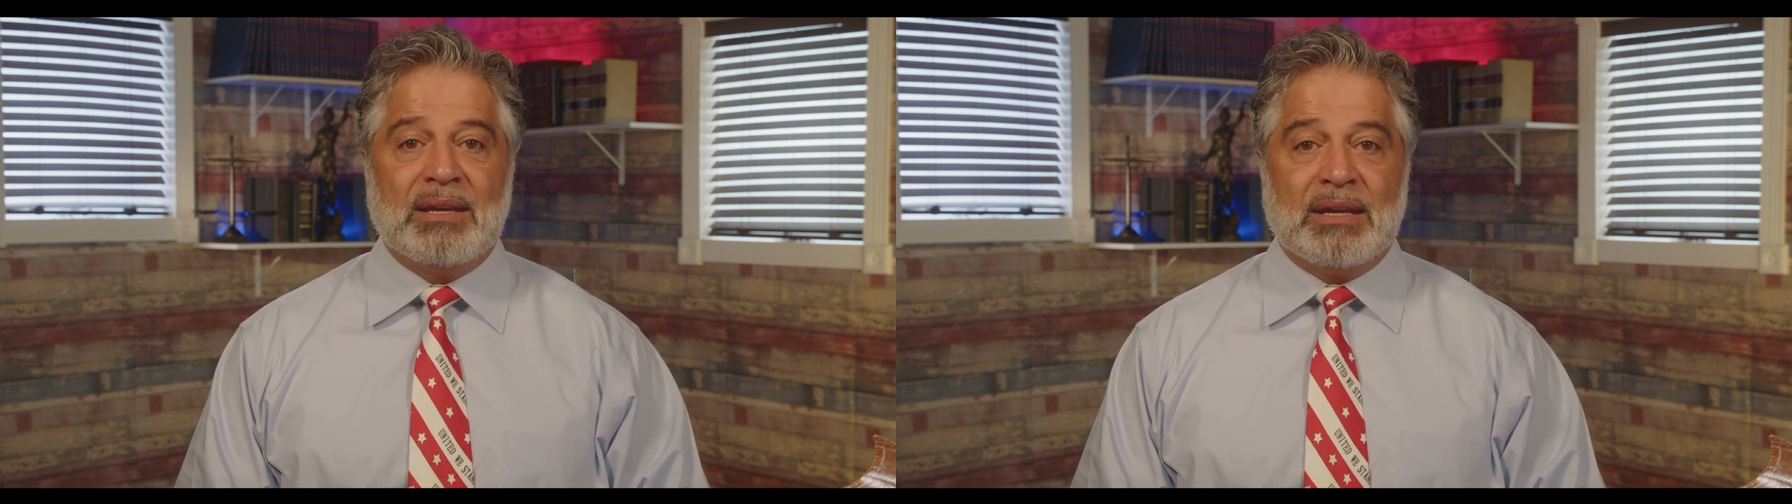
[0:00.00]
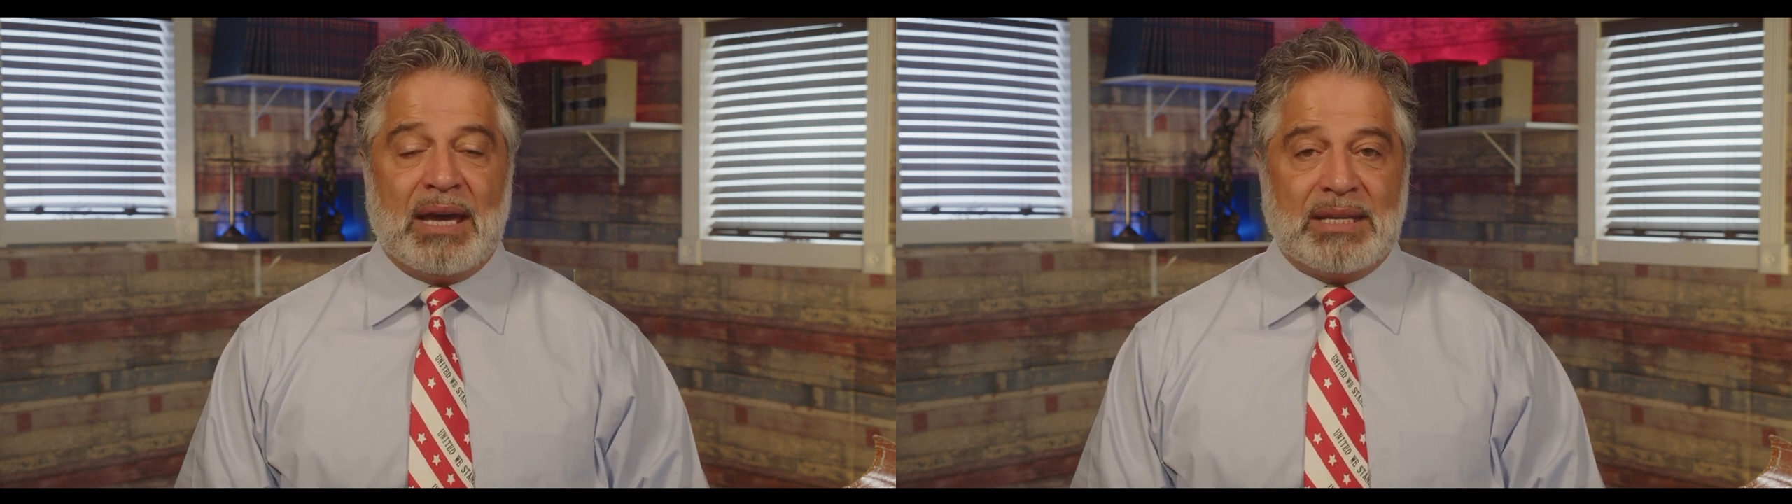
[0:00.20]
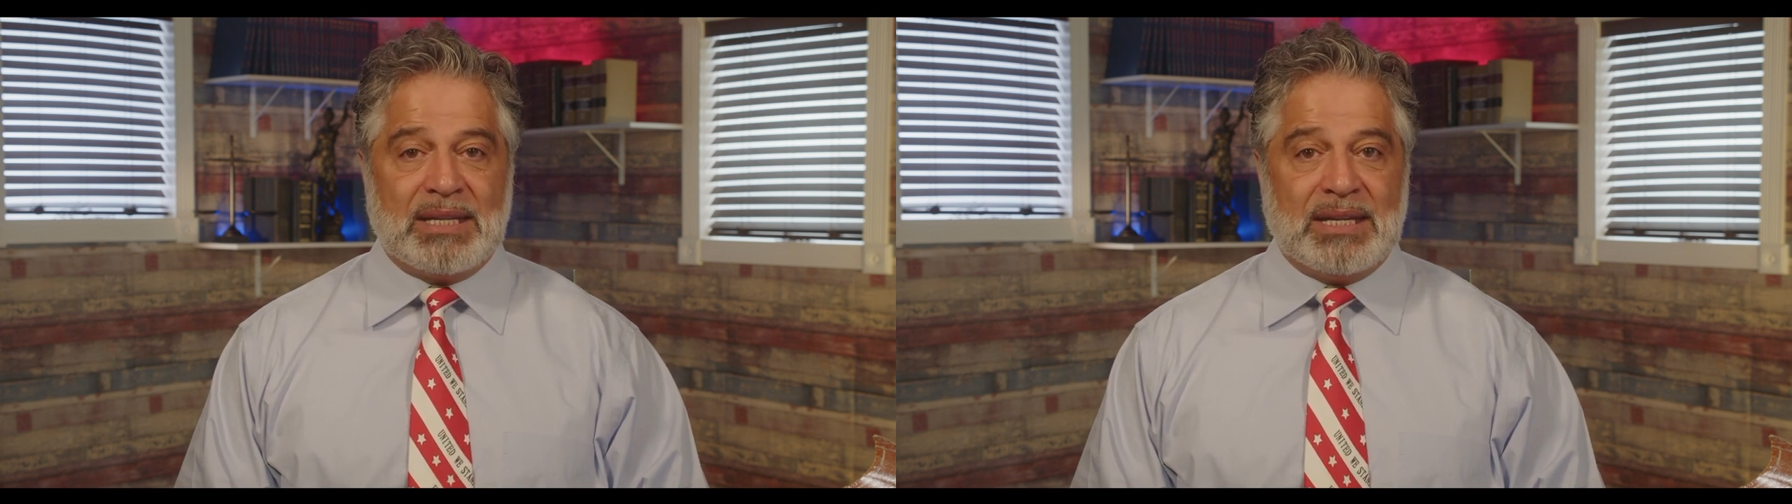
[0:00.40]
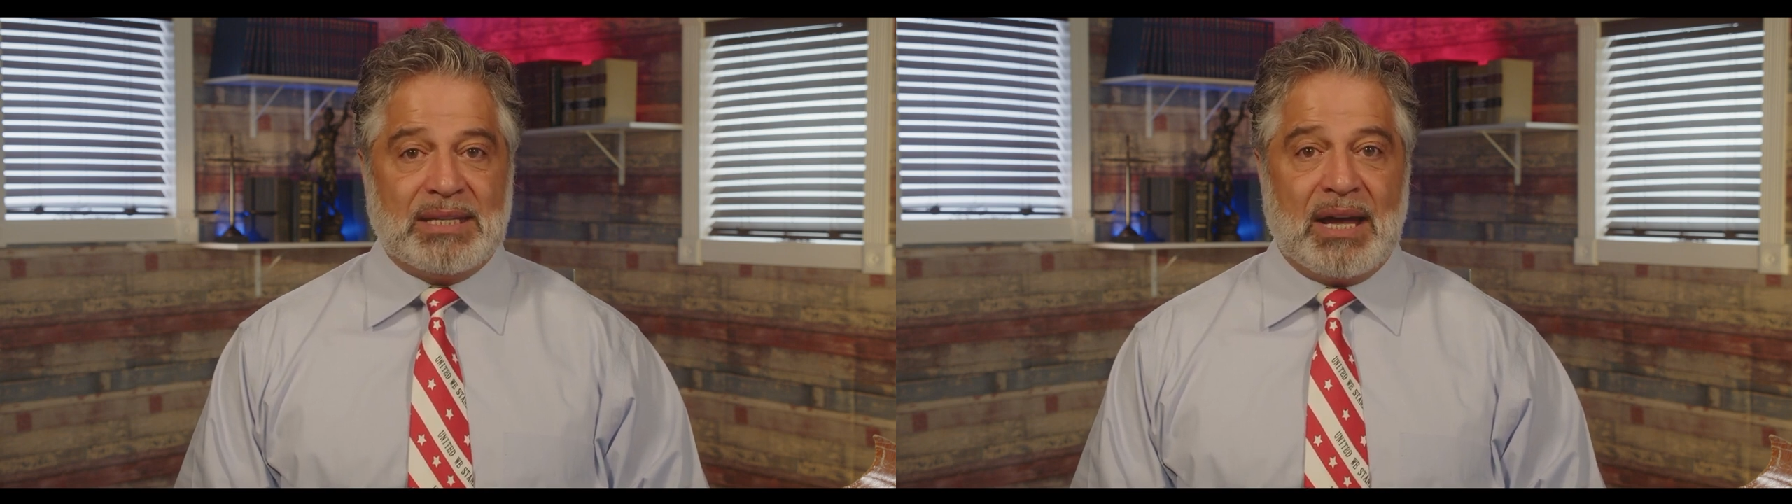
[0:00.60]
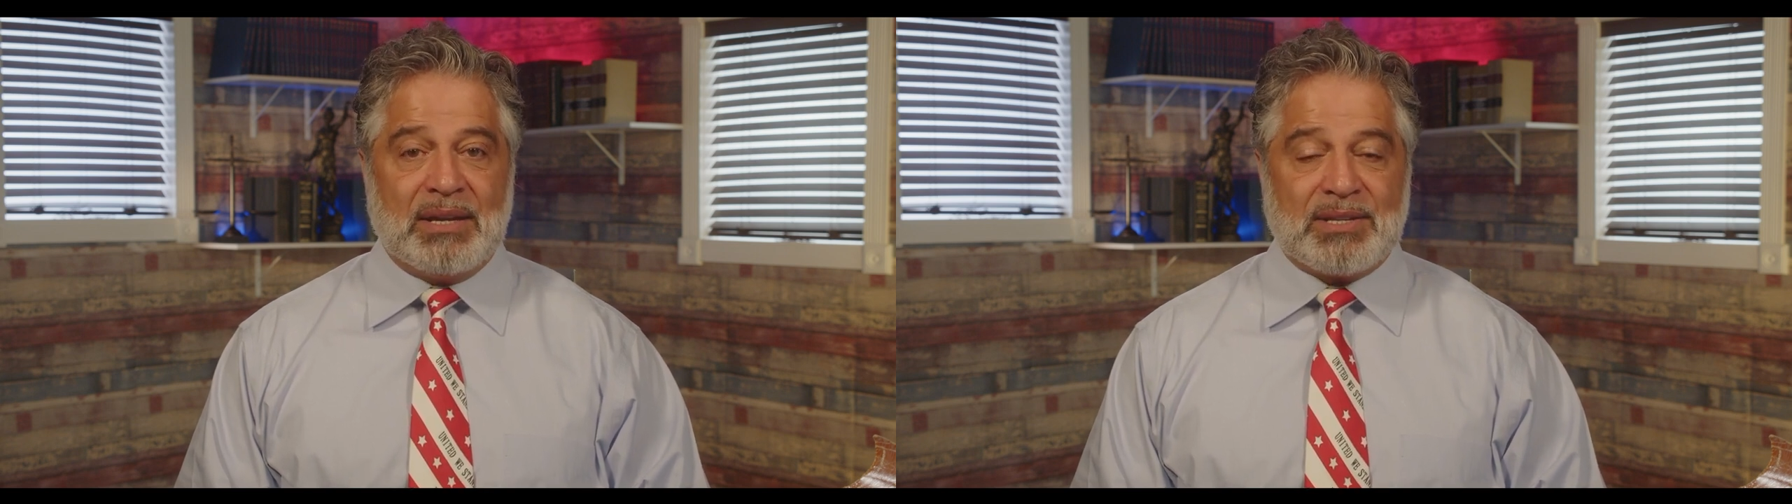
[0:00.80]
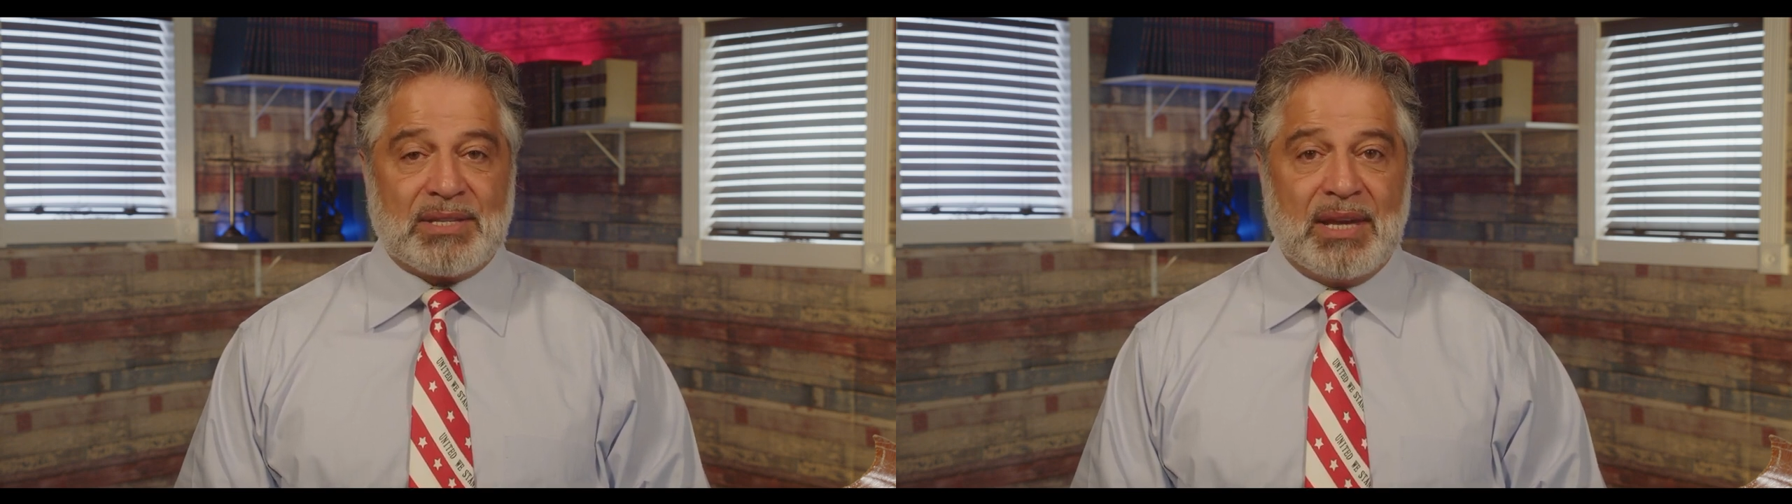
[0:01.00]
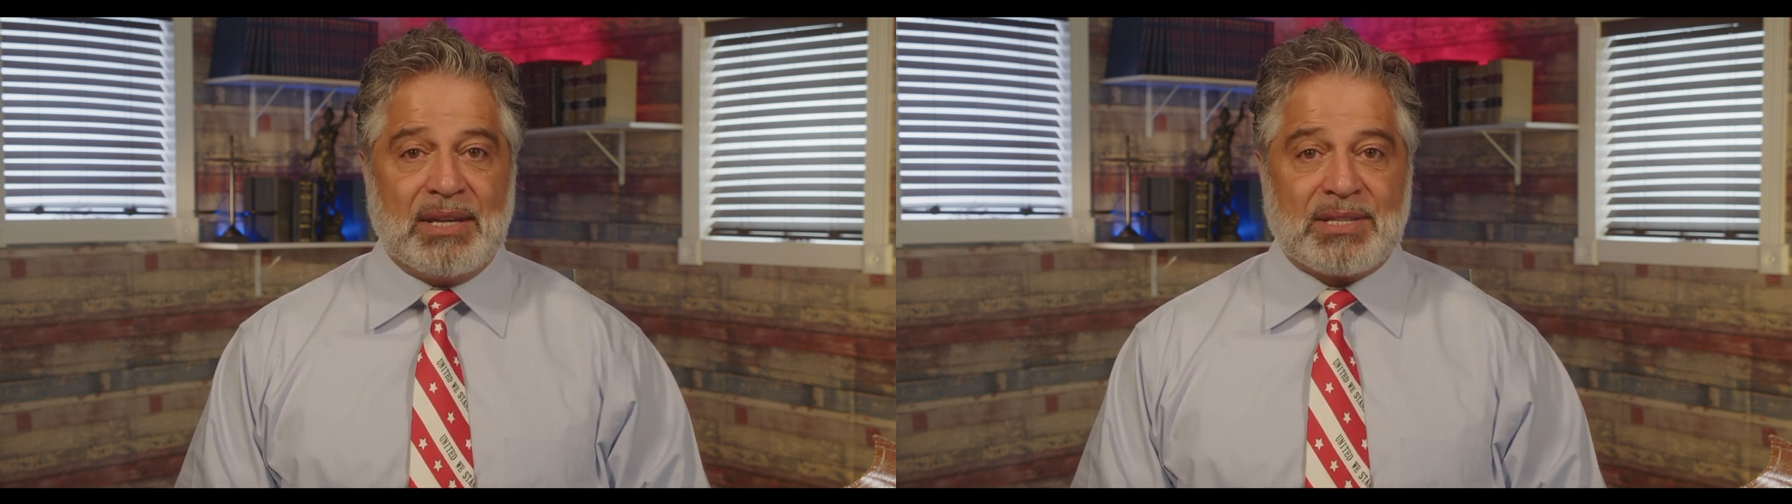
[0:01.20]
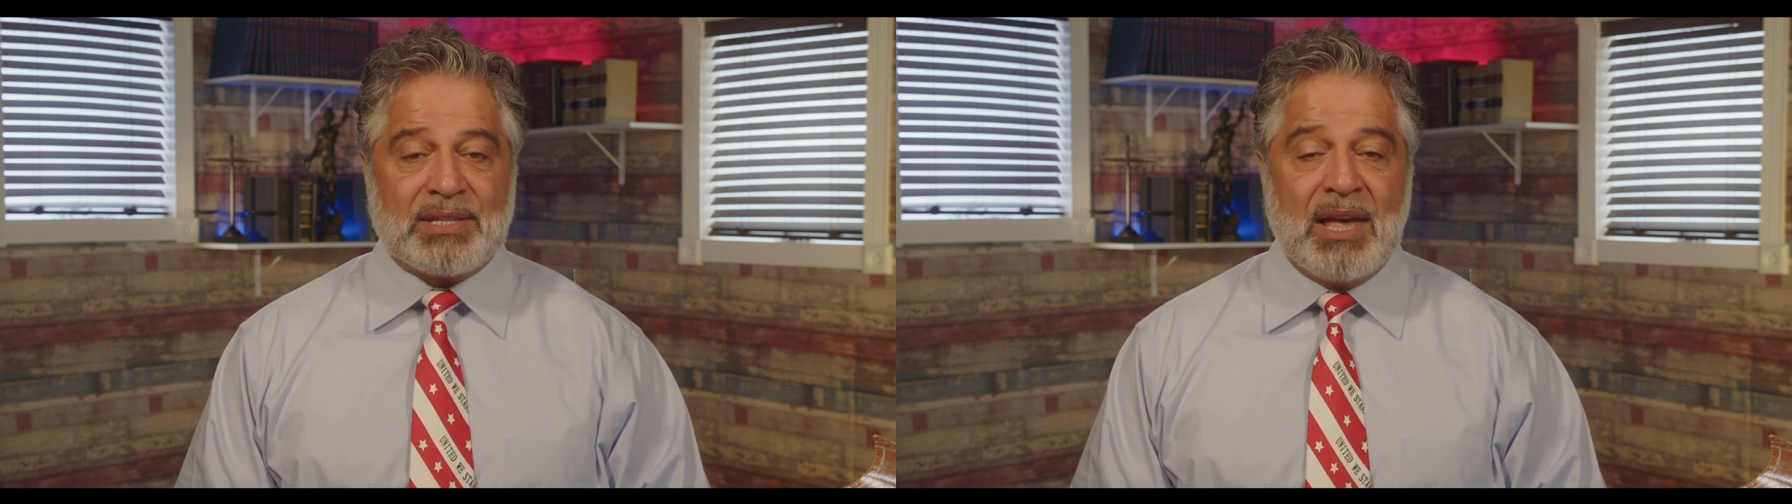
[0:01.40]

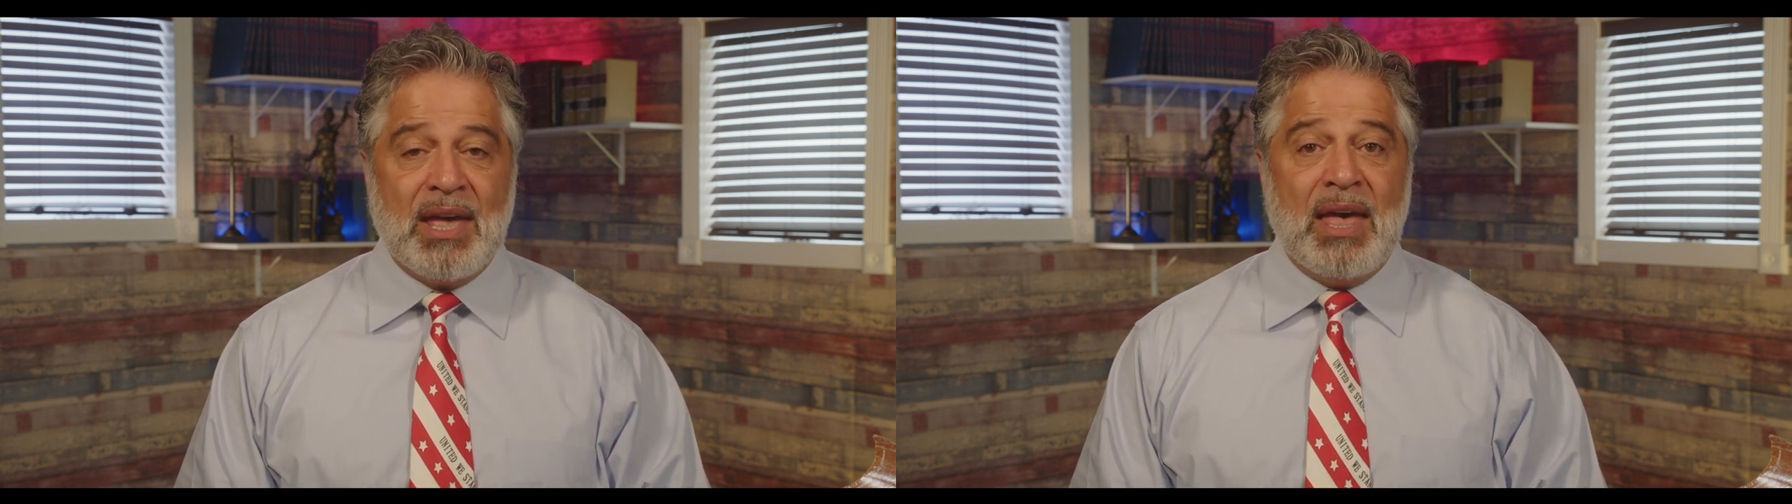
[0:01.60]
1996.